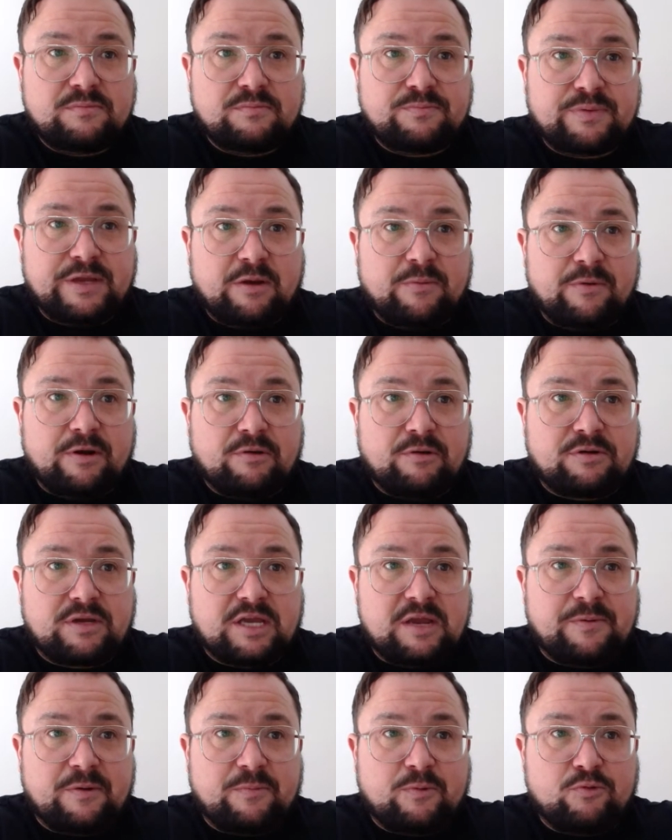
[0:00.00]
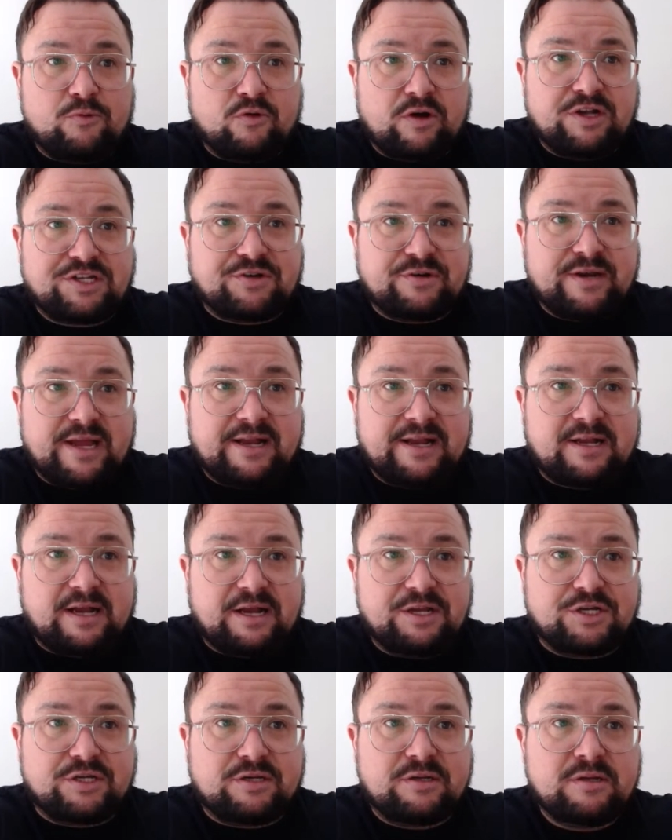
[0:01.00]
Peter Rello keeping the ball nicely on that
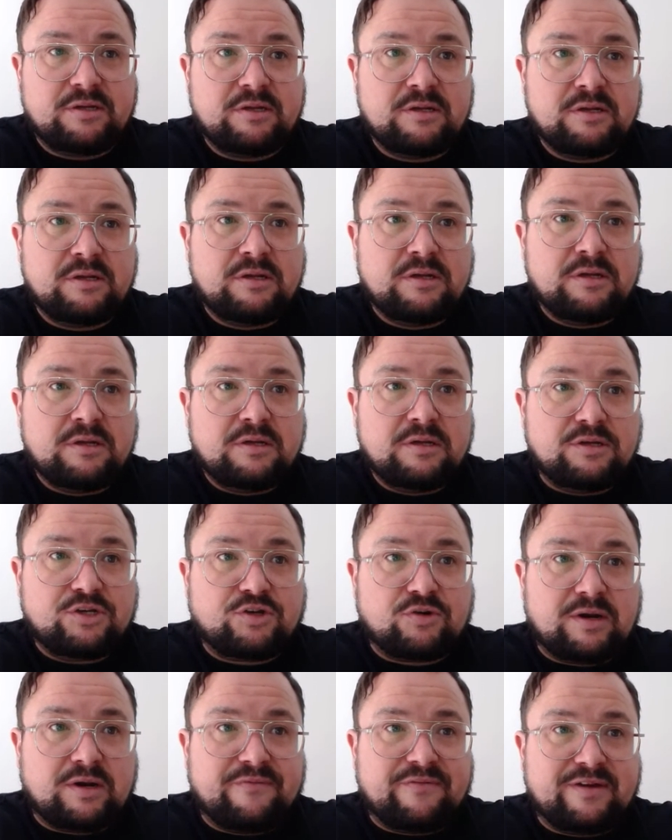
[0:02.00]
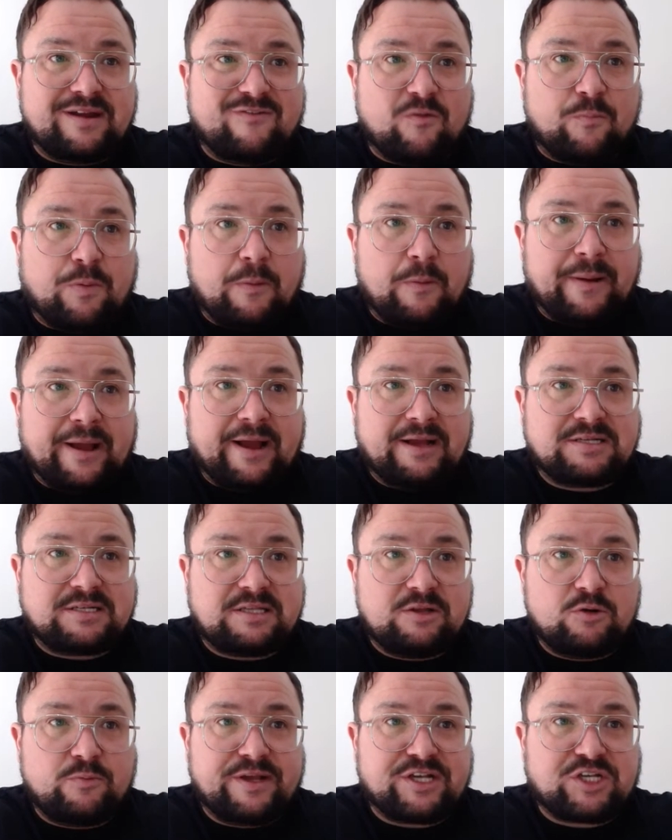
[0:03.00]
occasion. Trying to have another pop out. A
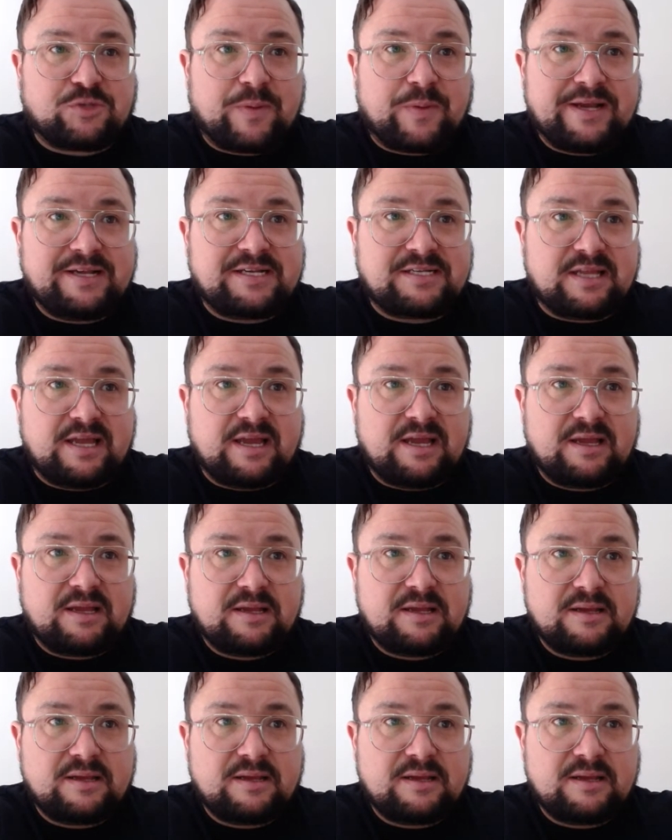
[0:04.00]
little bit of space there.